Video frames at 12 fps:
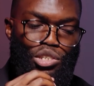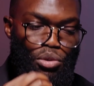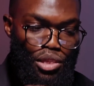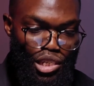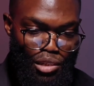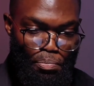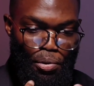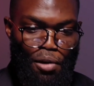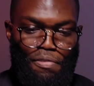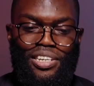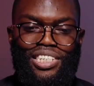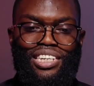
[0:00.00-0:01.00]
so this
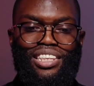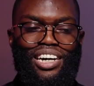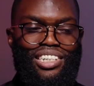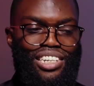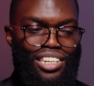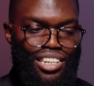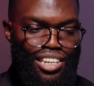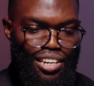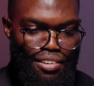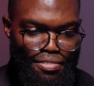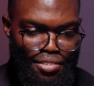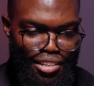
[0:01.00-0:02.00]
prophecy that he
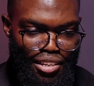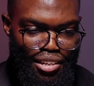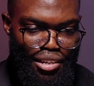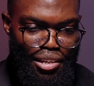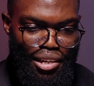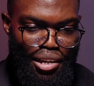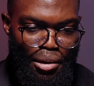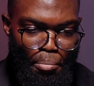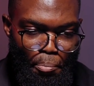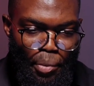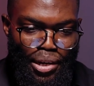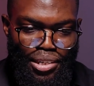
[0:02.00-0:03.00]
gave
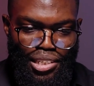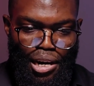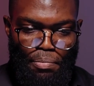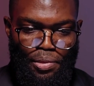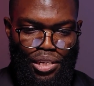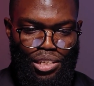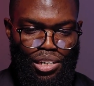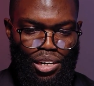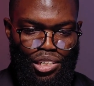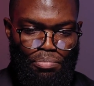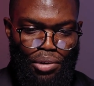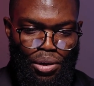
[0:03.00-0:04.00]
built up the
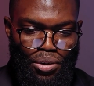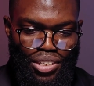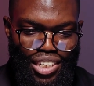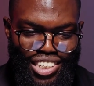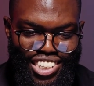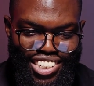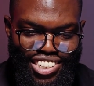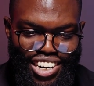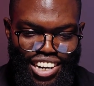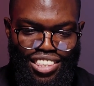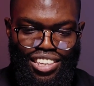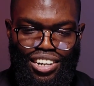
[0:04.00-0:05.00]
church because it
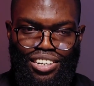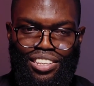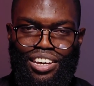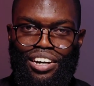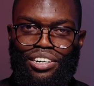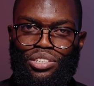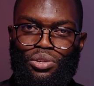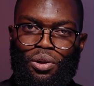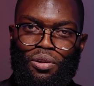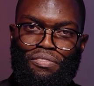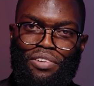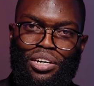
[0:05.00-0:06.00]
strengthened their
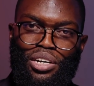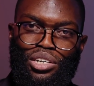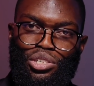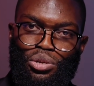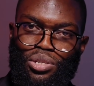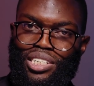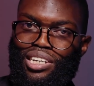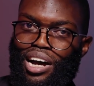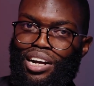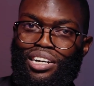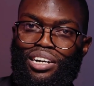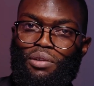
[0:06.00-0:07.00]
resolve to
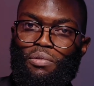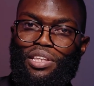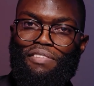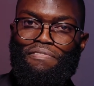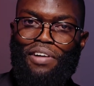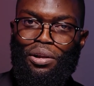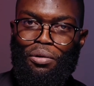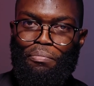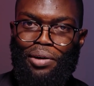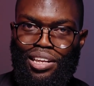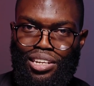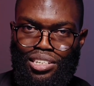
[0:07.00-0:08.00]
stand with fellow
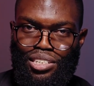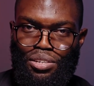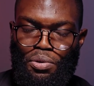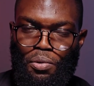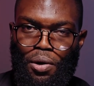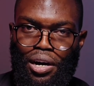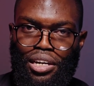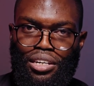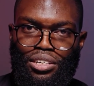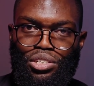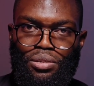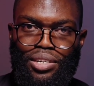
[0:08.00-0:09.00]
brothers who are
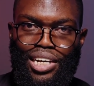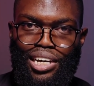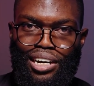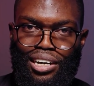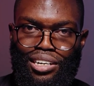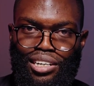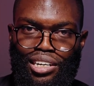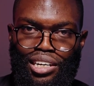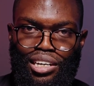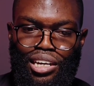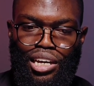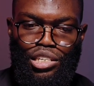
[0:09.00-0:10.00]
in Judea.
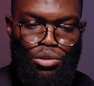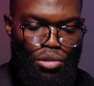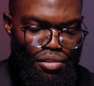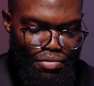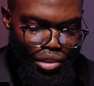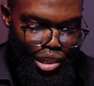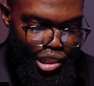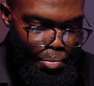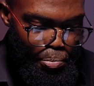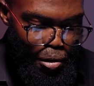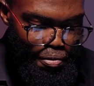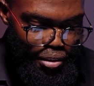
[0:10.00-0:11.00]
And so if this
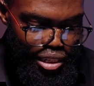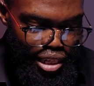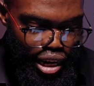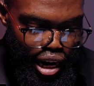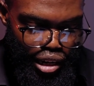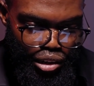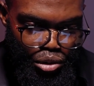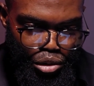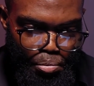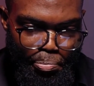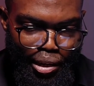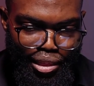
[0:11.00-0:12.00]
prophecy had
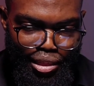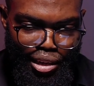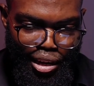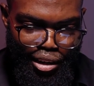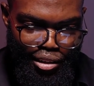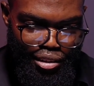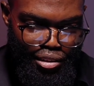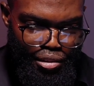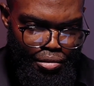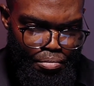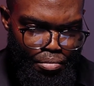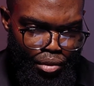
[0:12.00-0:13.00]
not been there,
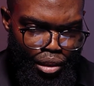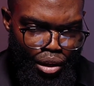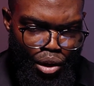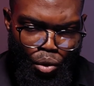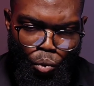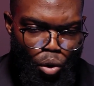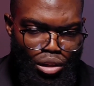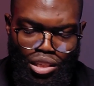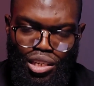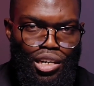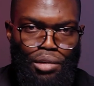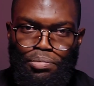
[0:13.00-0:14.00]
what
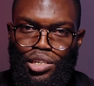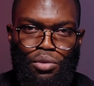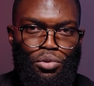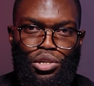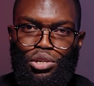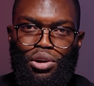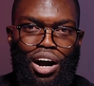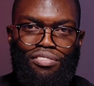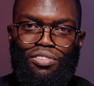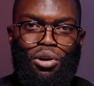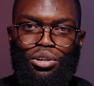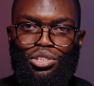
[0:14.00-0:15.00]
scripture would you
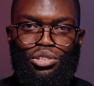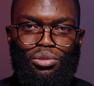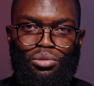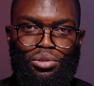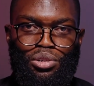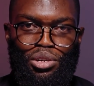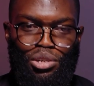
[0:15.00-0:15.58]
have gone to